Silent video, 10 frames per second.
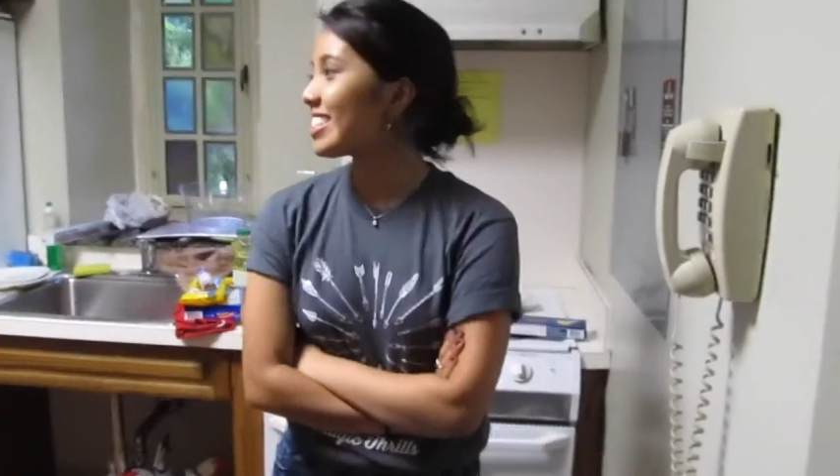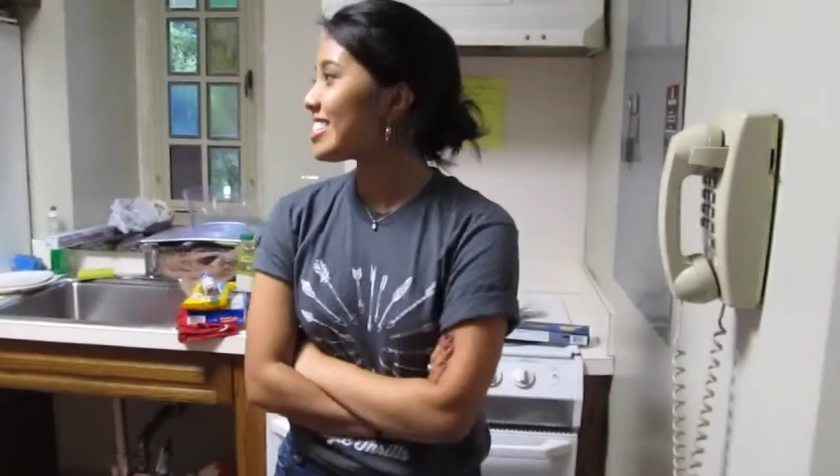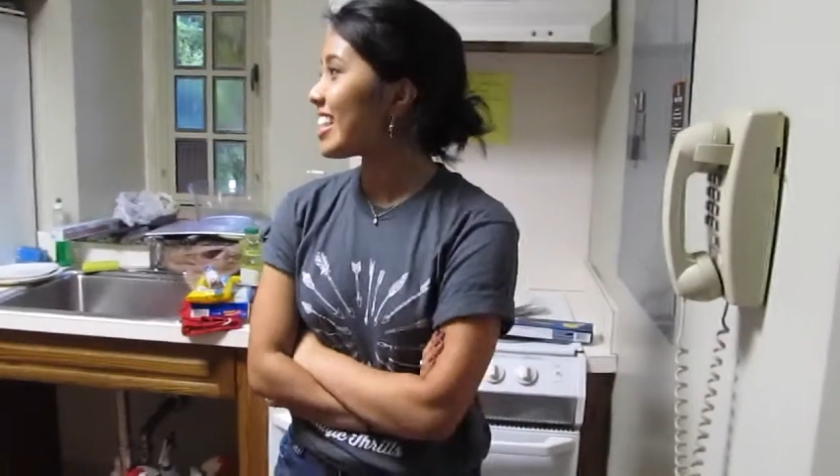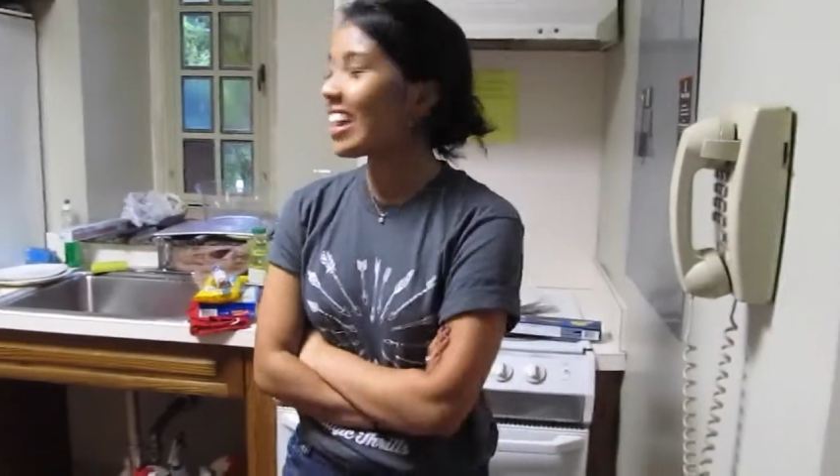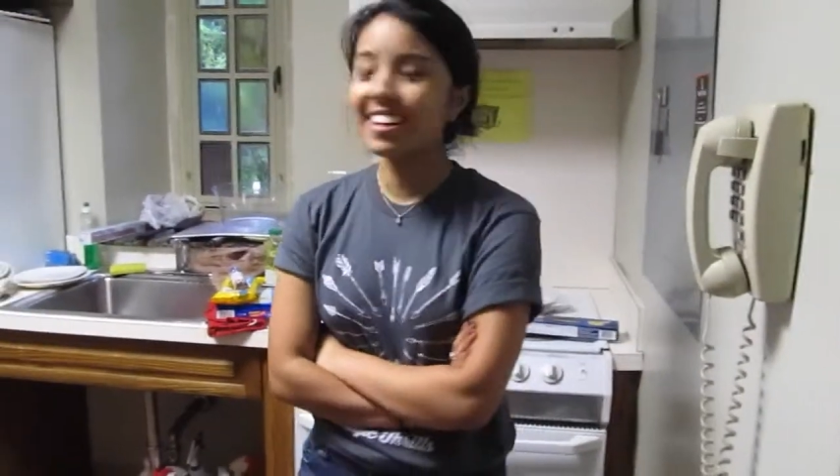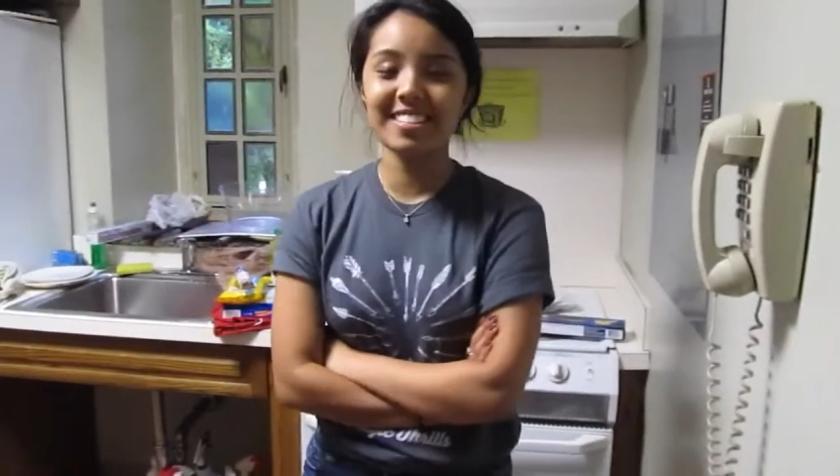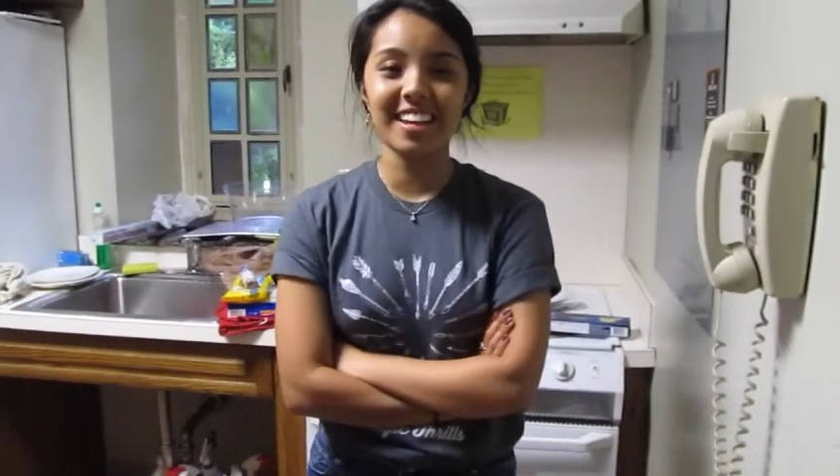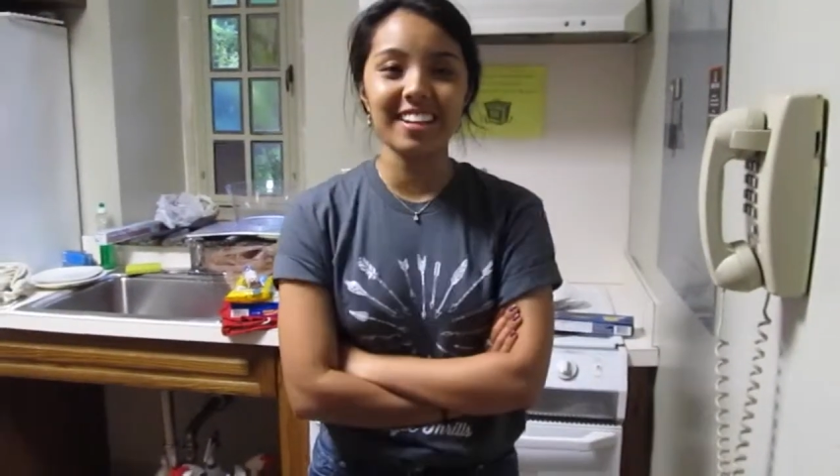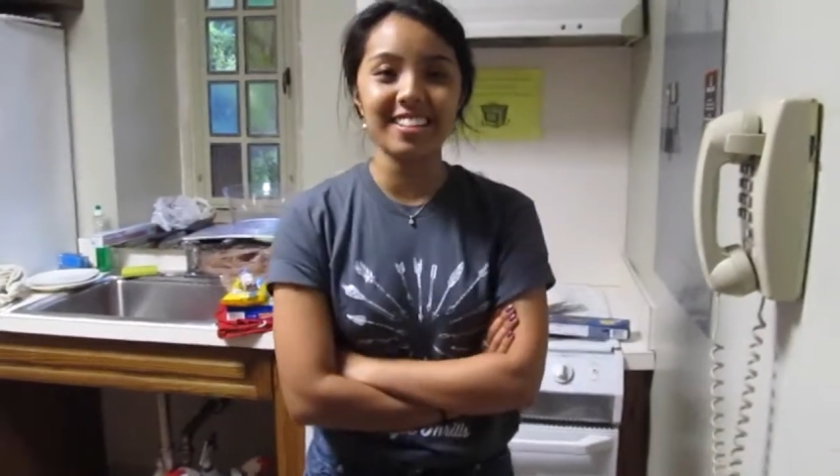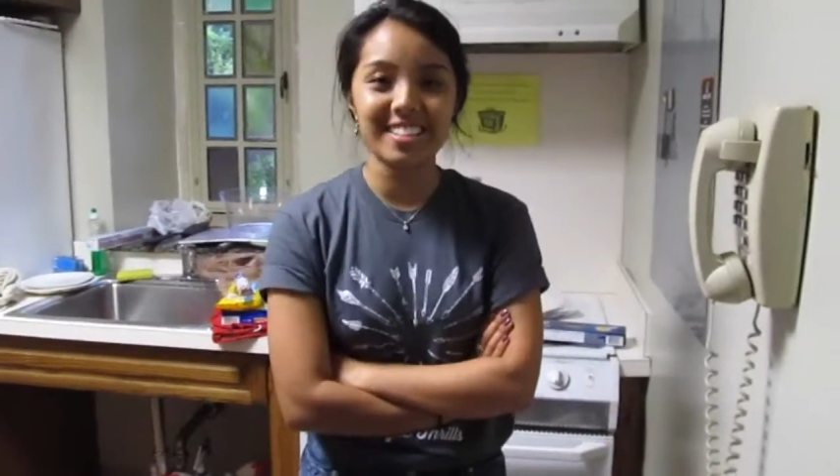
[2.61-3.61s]
today I
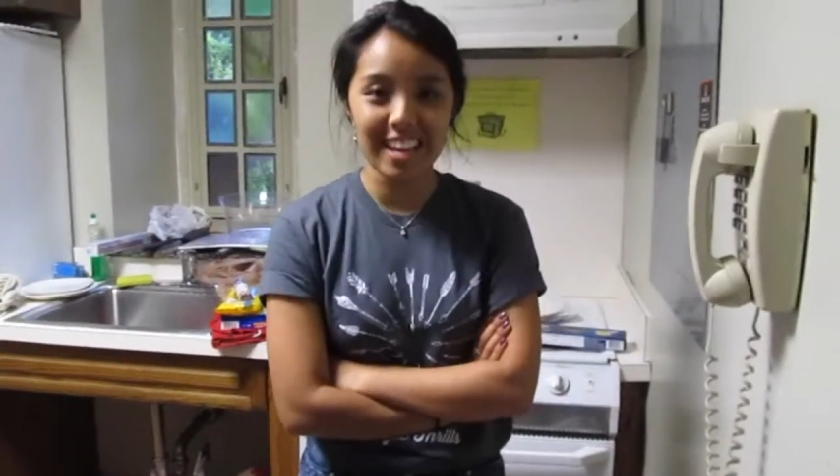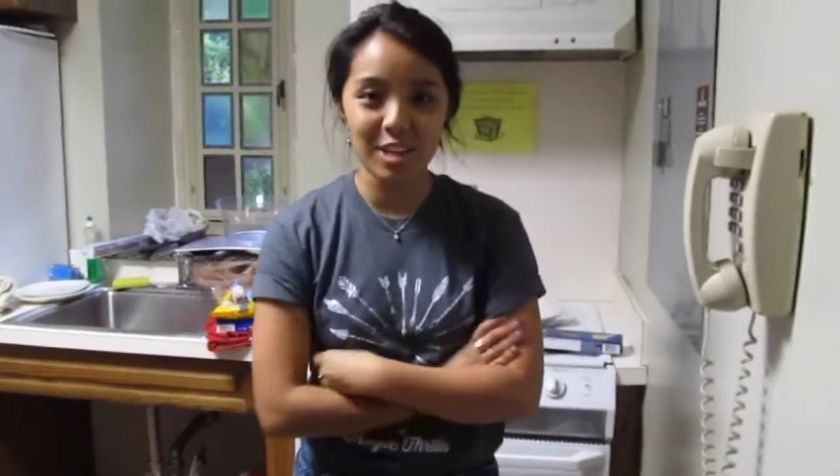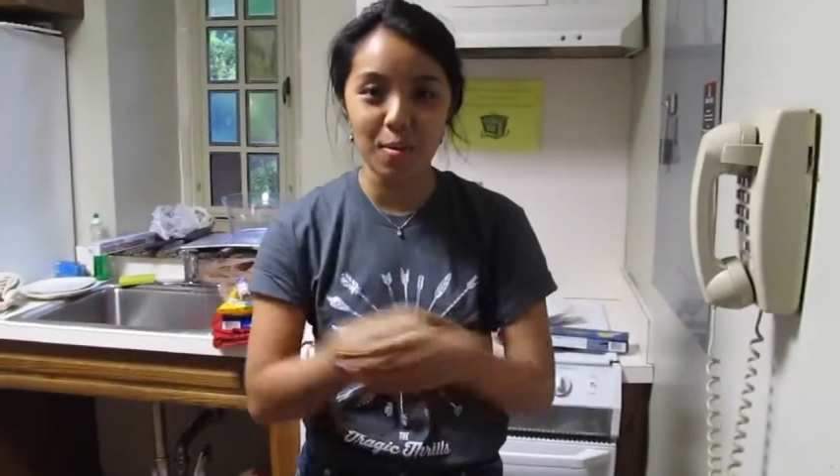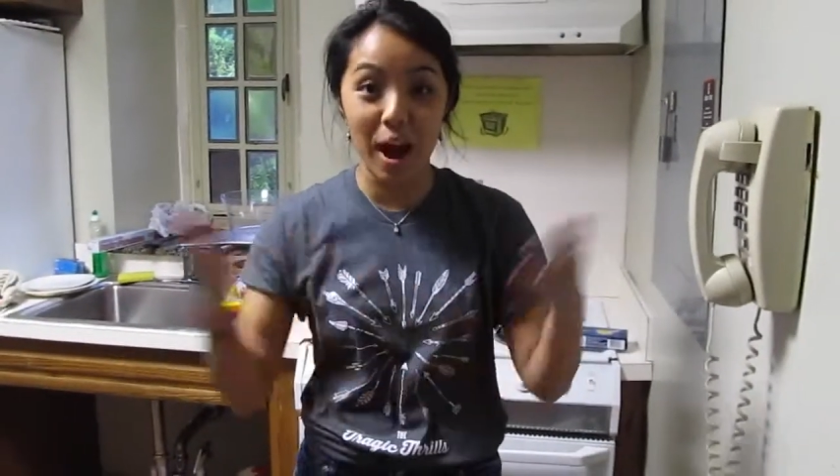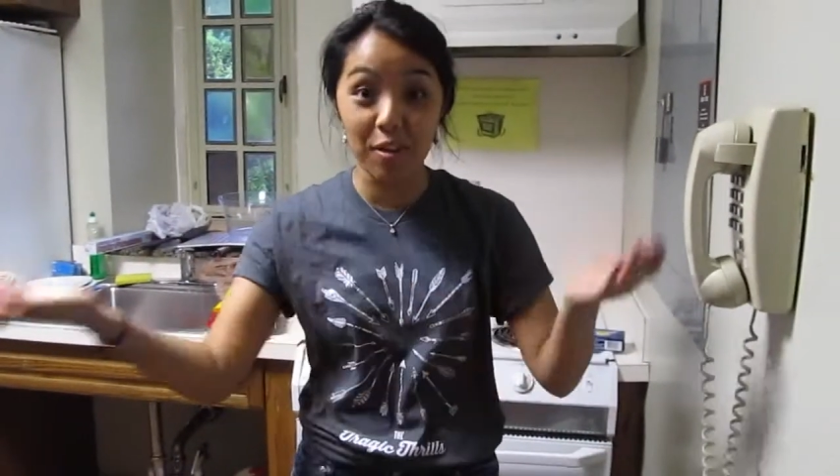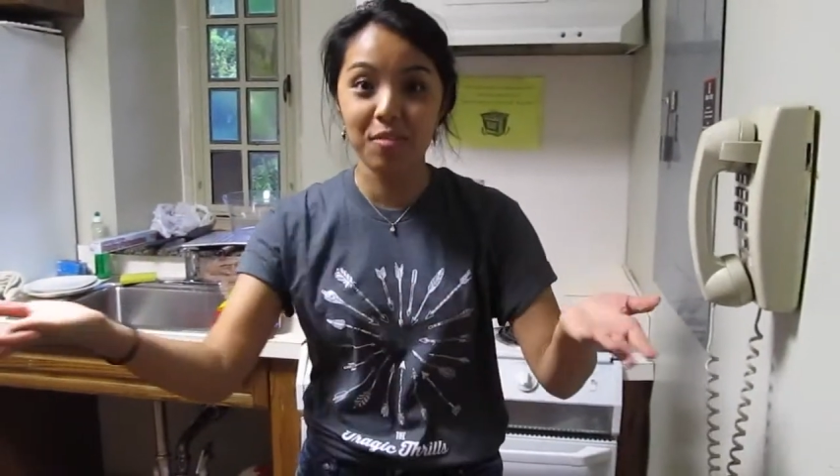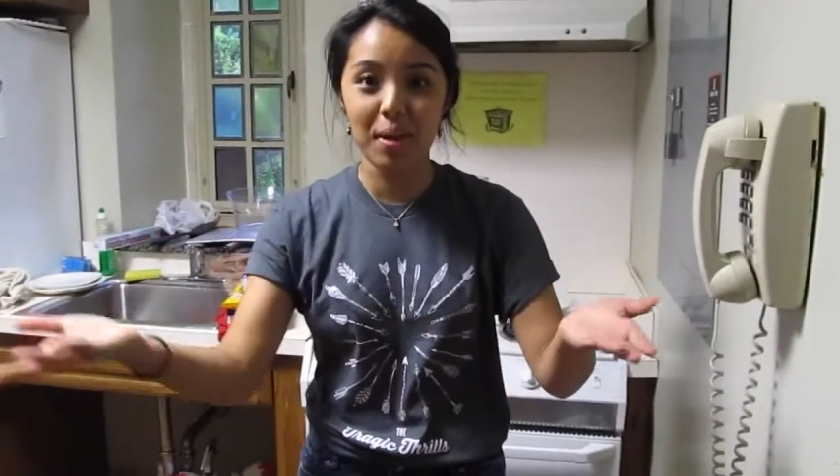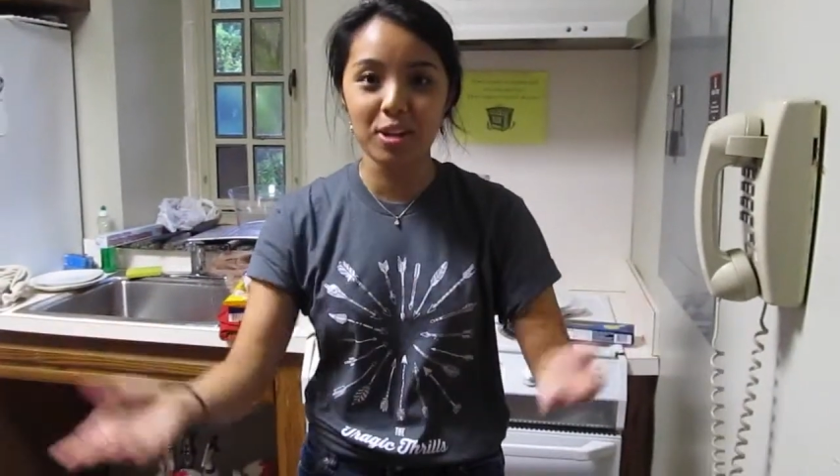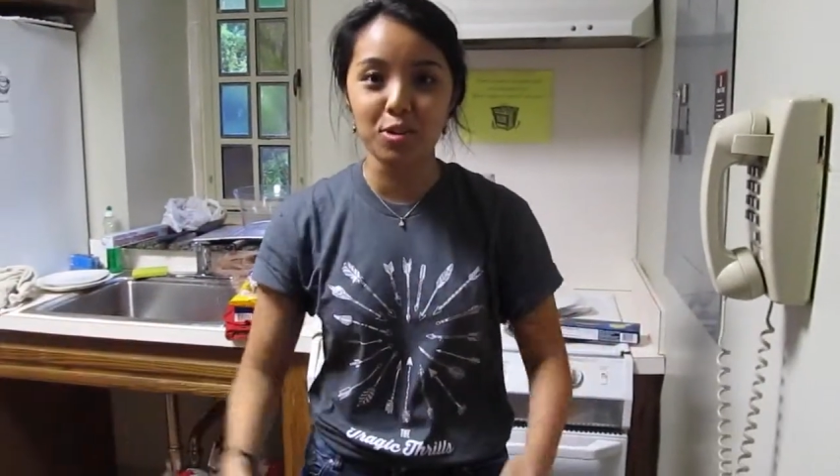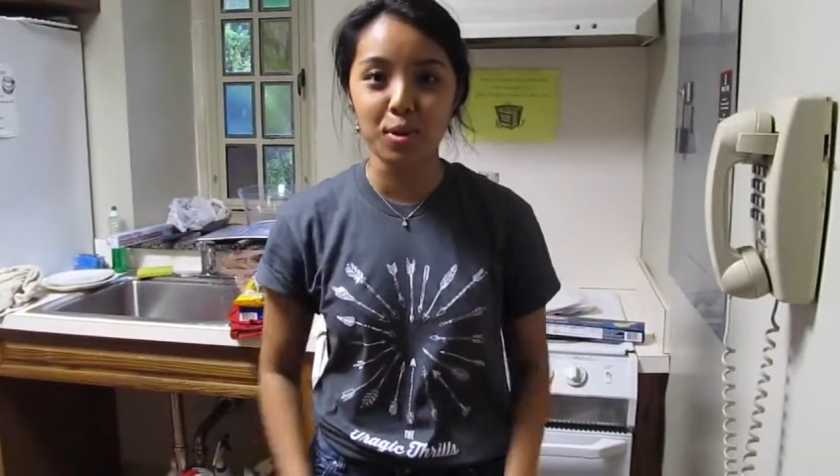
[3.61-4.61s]
decided to take you out of
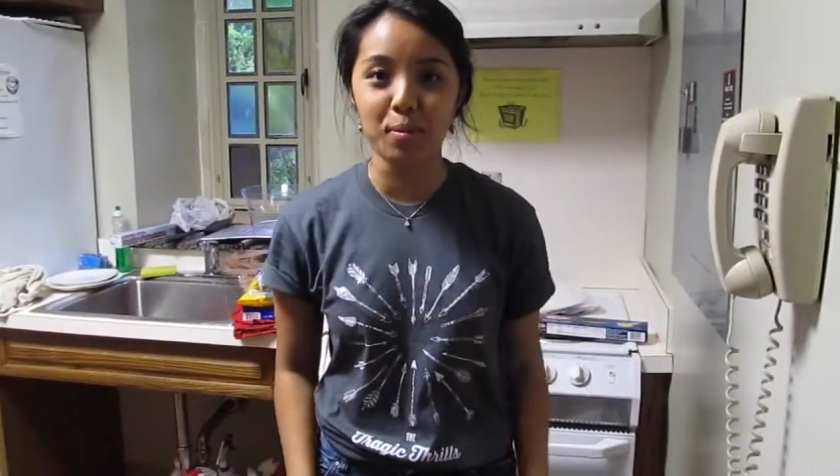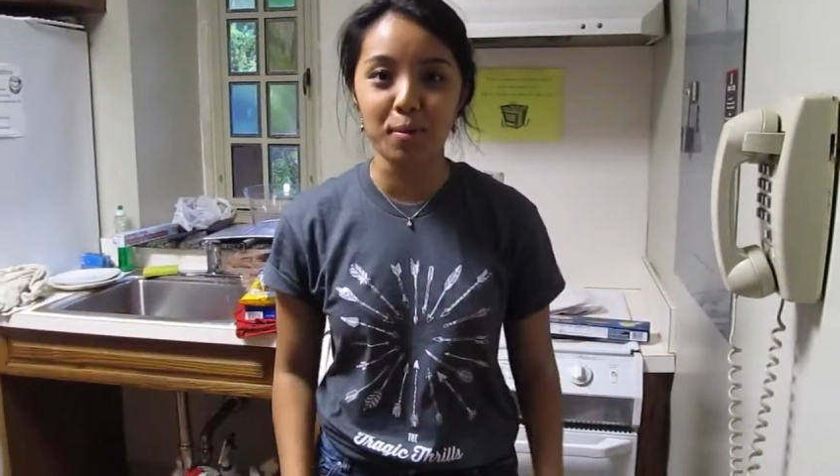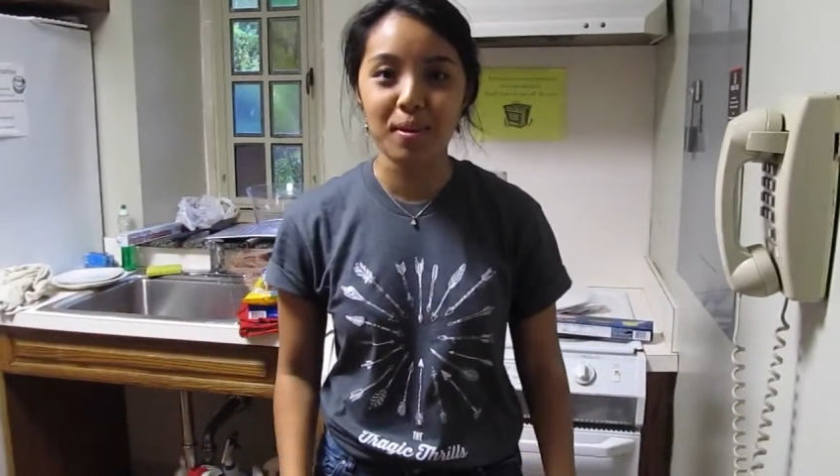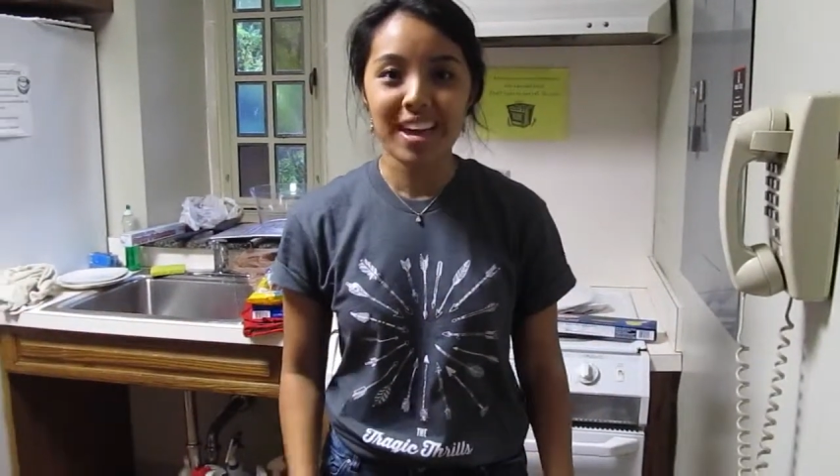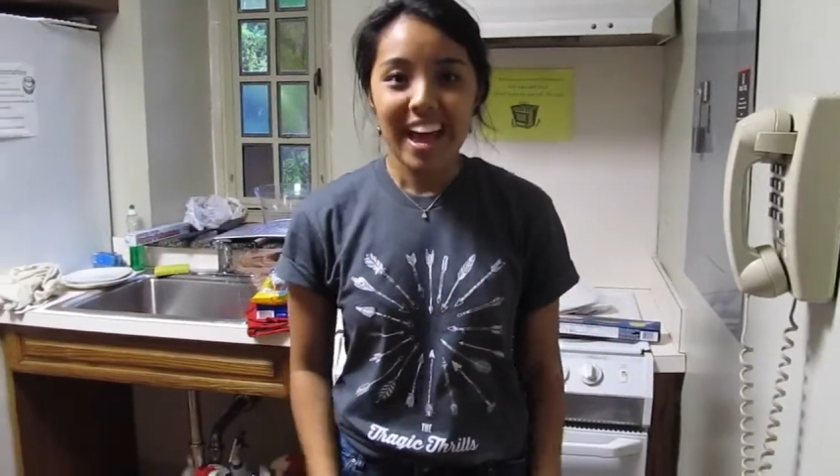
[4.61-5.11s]
my dorm room